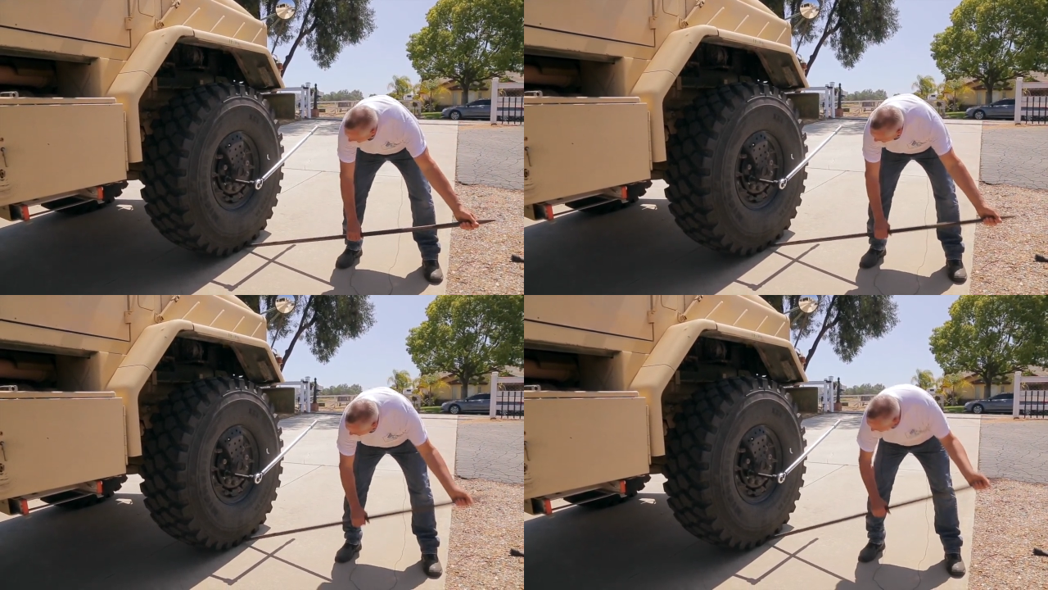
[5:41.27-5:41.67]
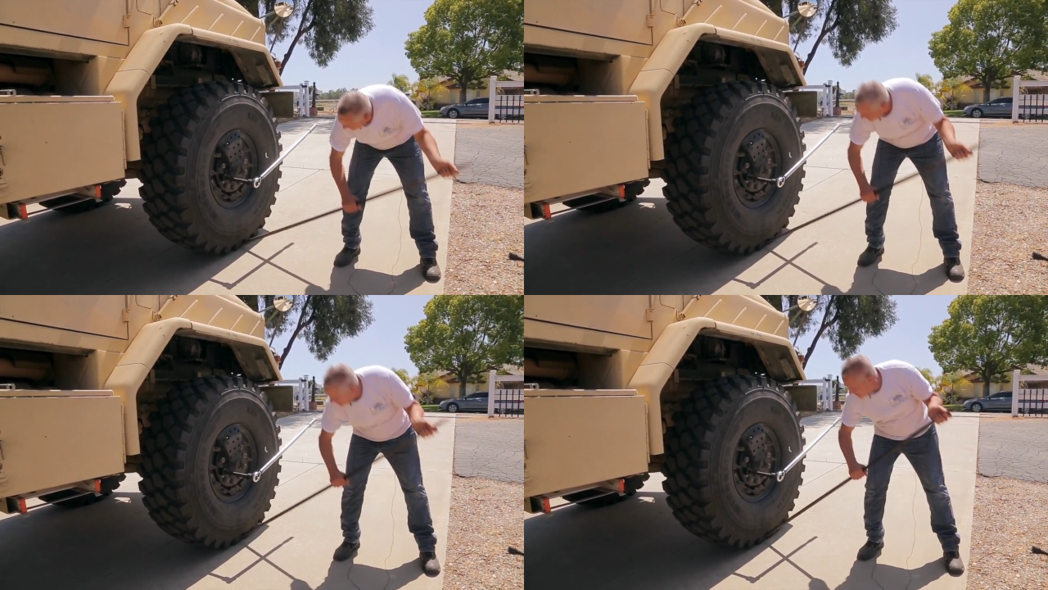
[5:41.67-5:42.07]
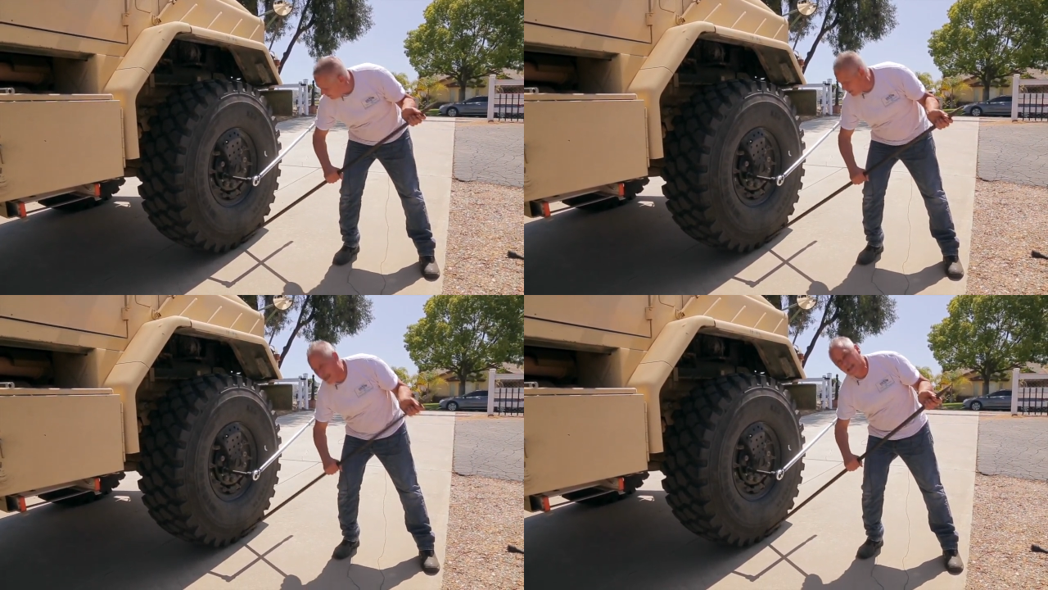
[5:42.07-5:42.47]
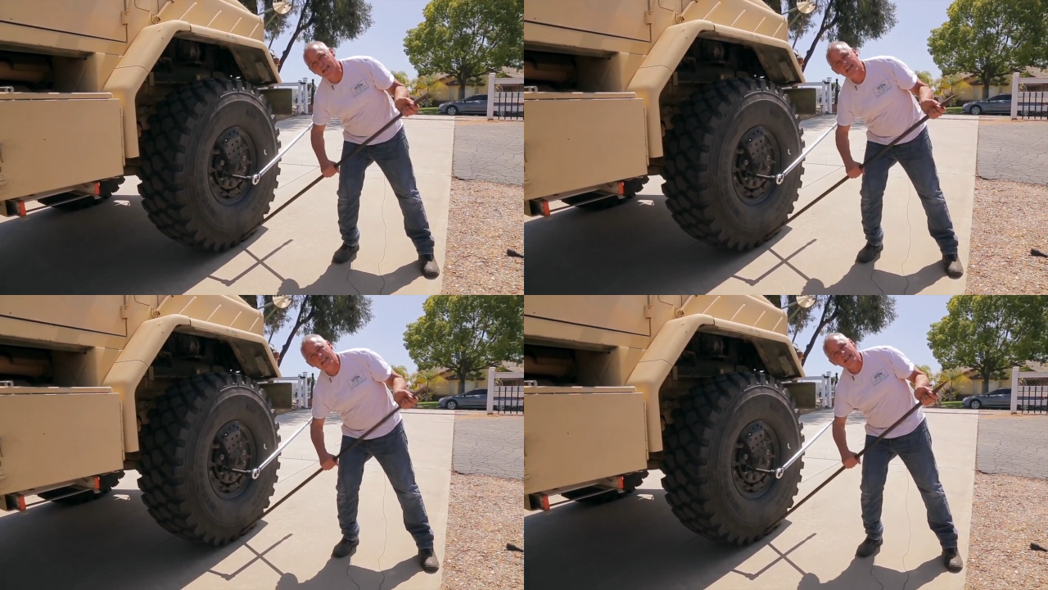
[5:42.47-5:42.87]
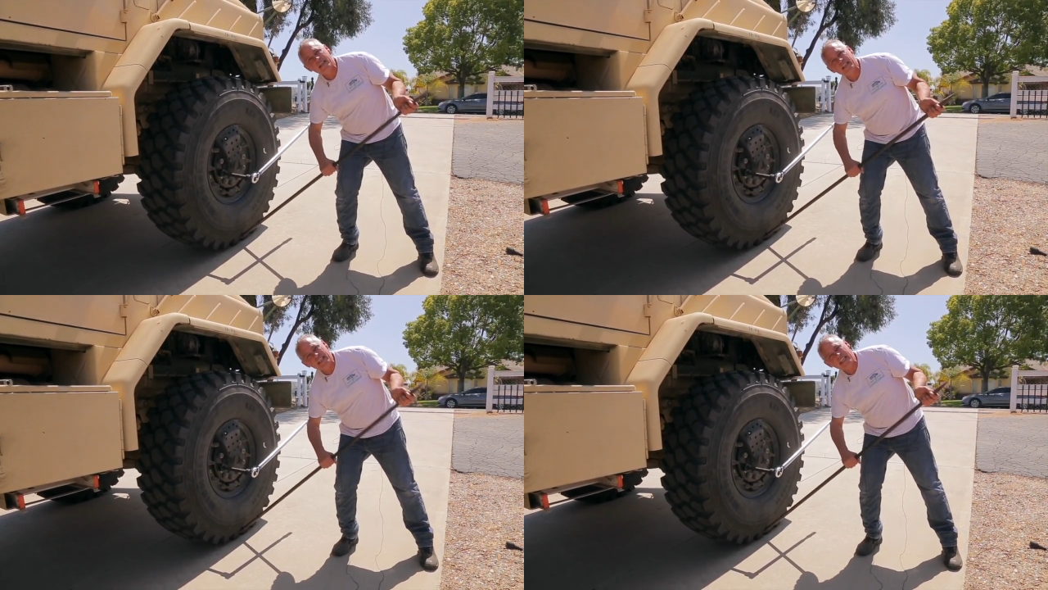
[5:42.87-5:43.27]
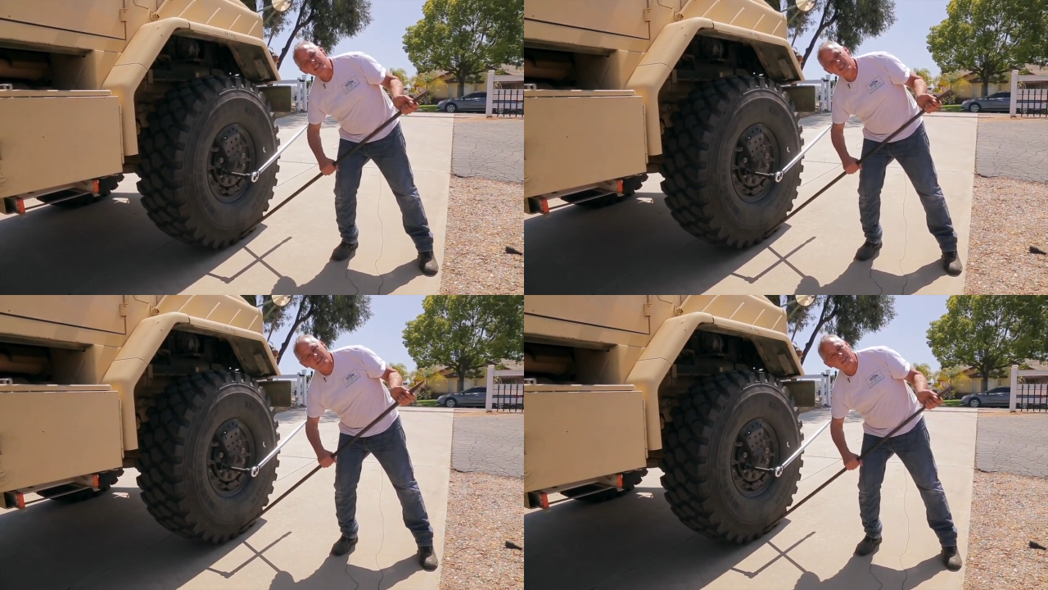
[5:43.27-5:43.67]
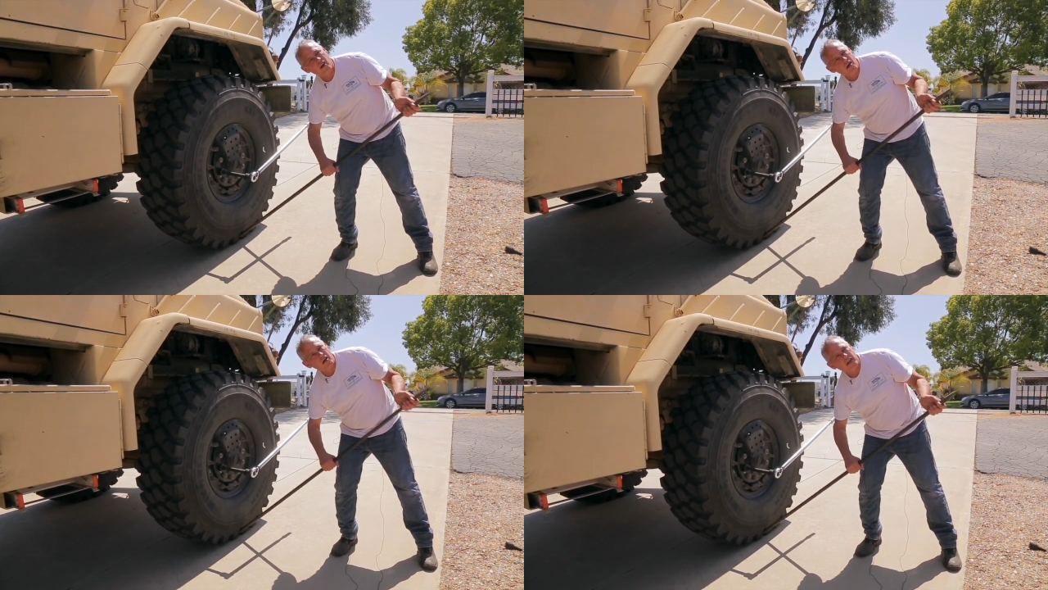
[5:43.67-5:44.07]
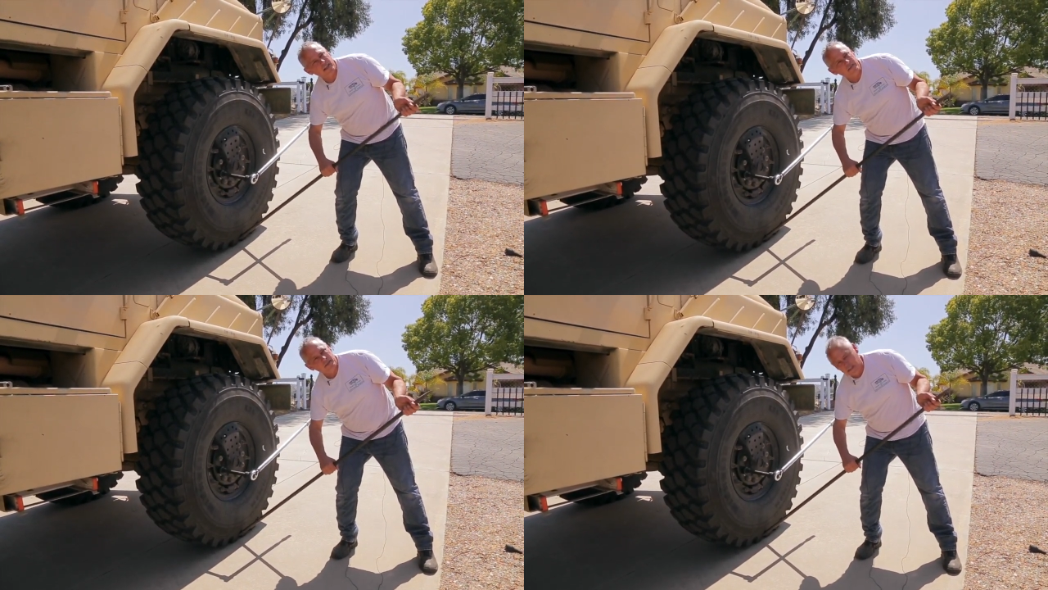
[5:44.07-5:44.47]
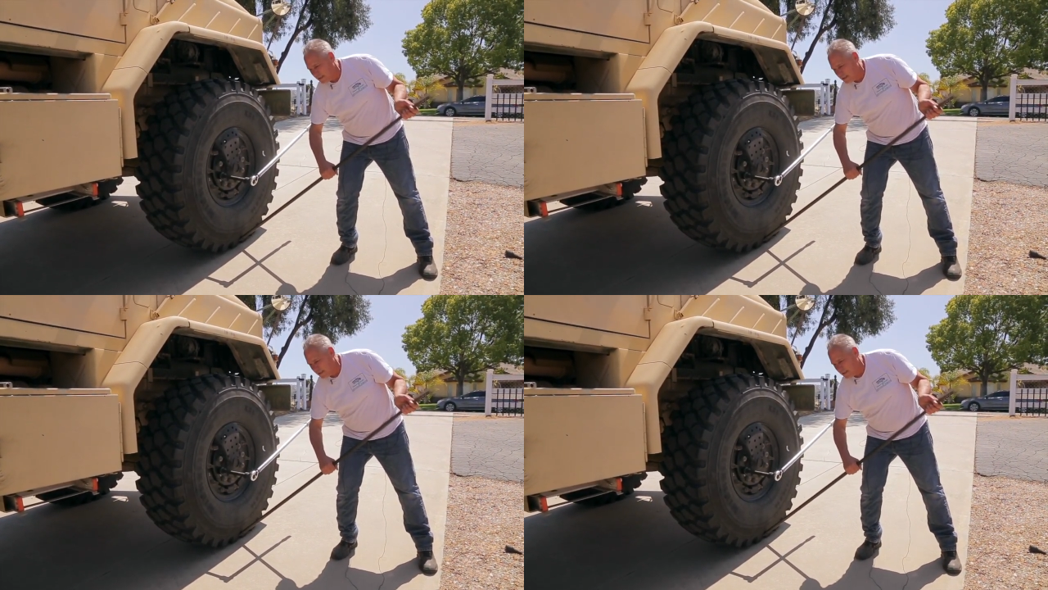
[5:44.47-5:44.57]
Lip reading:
Nobody's mouth can be seen.